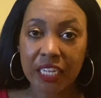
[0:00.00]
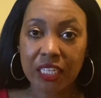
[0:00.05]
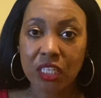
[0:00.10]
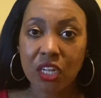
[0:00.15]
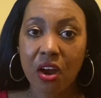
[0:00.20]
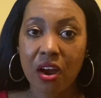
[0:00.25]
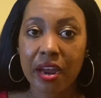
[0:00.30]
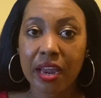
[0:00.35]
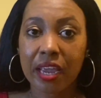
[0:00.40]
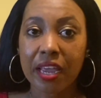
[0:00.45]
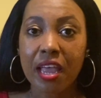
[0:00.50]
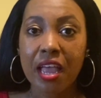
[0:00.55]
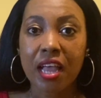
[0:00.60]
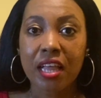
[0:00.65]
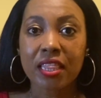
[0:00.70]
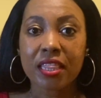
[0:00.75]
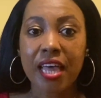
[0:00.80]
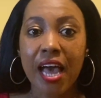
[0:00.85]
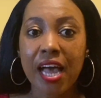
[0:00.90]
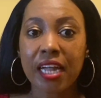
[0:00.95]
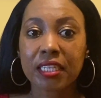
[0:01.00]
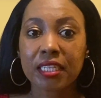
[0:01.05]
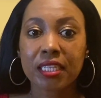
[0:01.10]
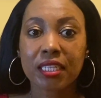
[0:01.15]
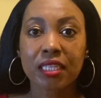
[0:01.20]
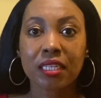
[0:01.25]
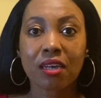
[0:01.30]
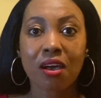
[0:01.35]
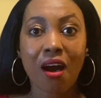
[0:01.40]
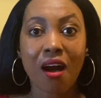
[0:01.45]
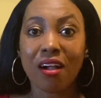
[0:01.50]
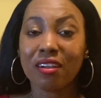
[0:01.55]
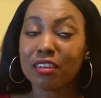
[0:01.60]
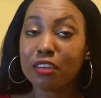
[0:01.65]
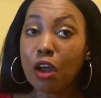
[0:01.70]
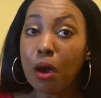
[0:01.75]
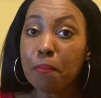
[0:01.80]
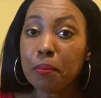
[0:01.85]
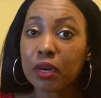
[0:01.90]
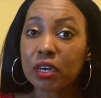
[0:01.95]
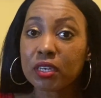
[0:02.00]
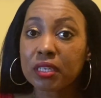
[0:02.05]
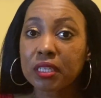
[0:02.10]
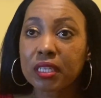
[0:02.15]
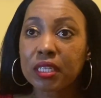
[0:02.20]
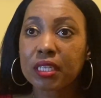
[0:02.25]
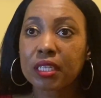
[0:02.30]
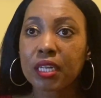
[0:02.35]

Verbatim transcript: sorry, that's called Numbers.